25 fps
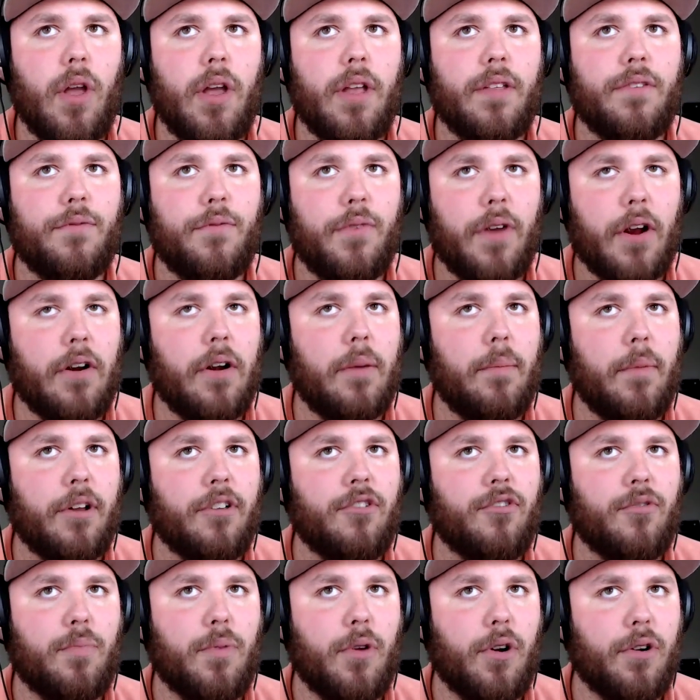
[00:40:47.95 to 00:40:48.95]
It's very
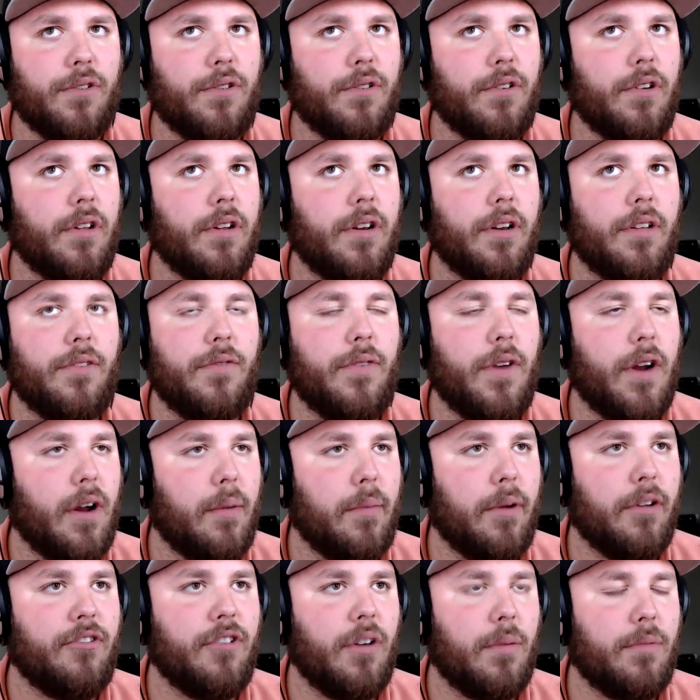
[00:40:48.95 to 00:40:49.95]
much personal and it's
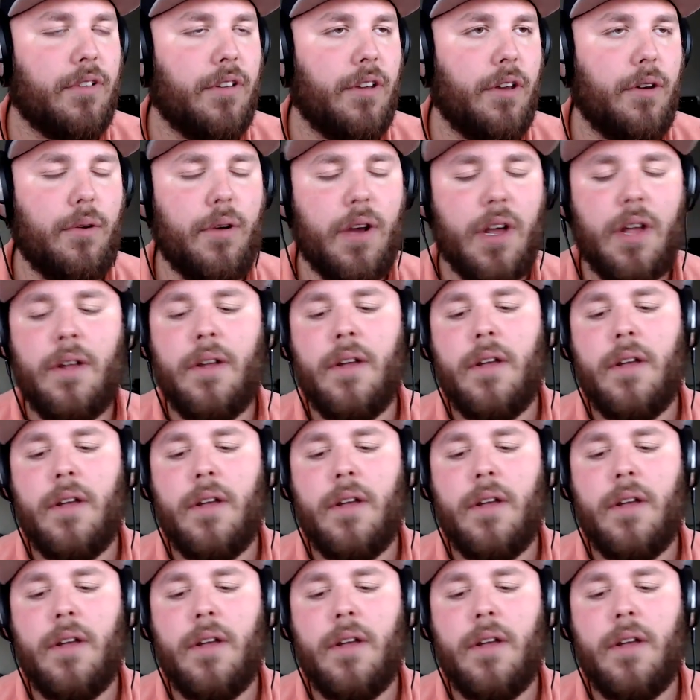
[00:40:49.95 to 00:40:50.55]
very much up to you.